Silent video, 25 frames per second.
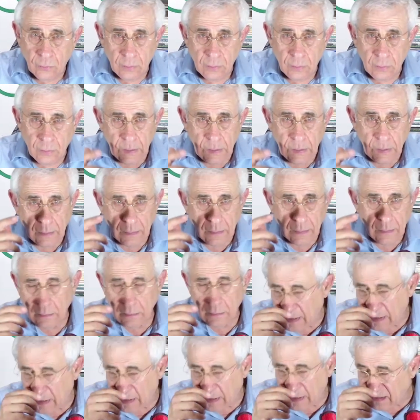take it in
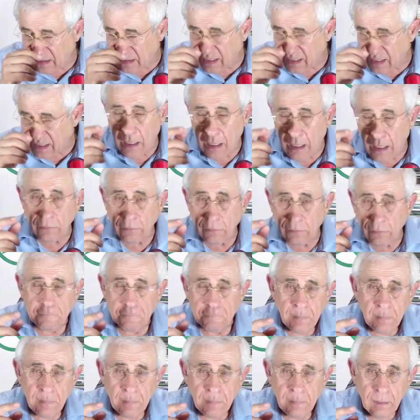account,
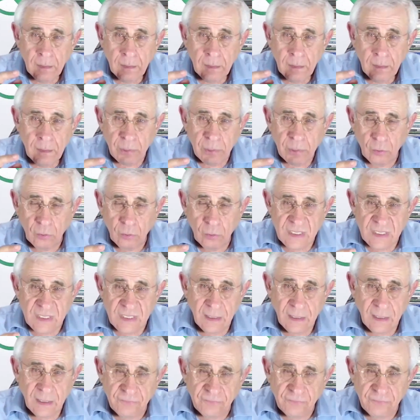because in every
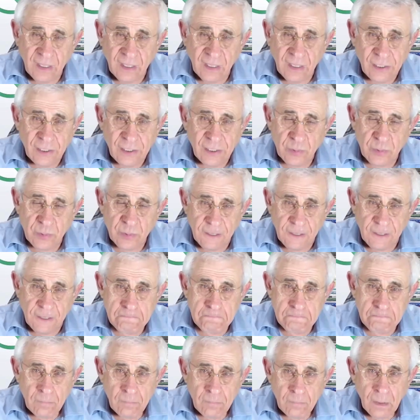clash with them,
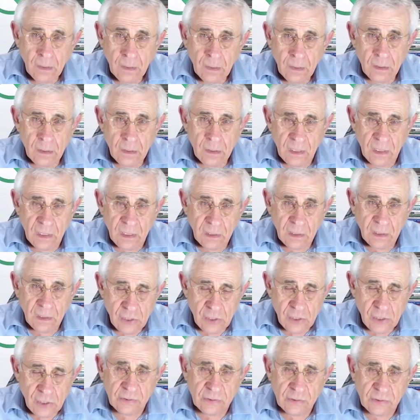the casualties
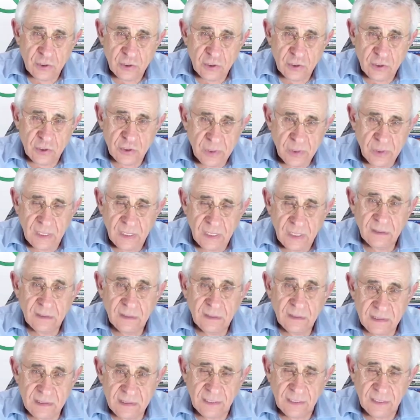within civil
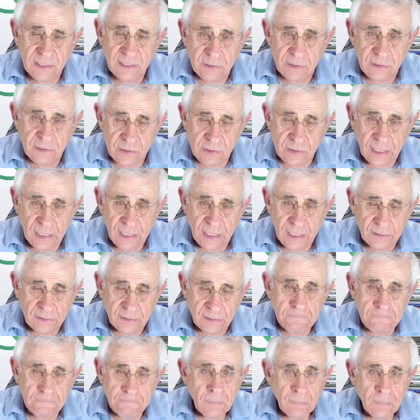society
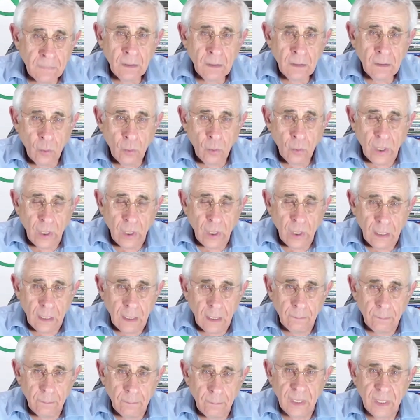will be
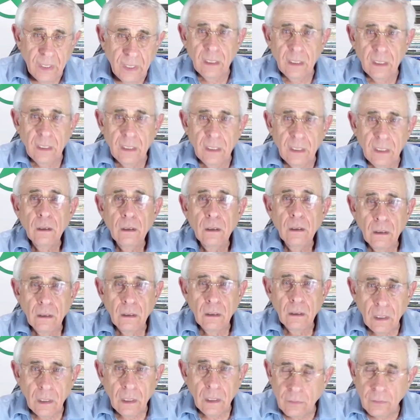not
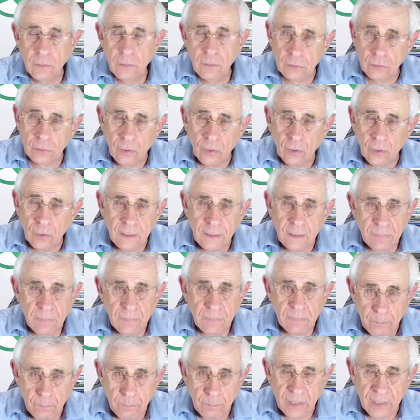only big,
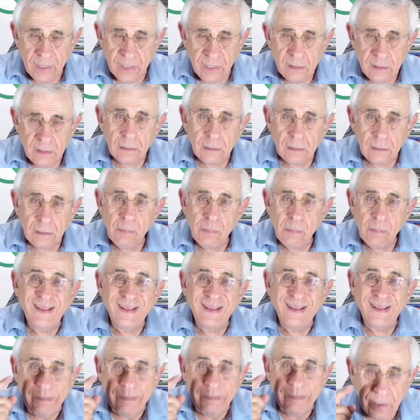they will be deliberate.
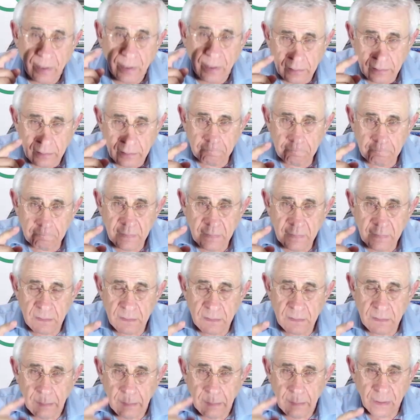They
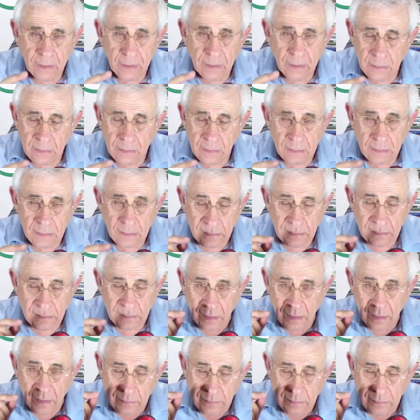will
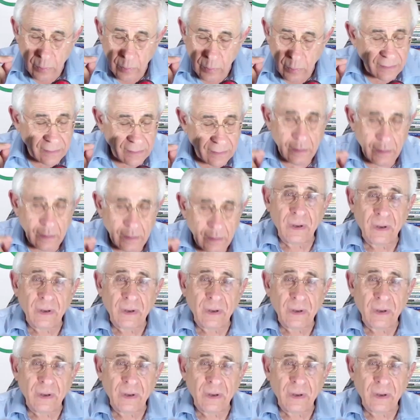deliberately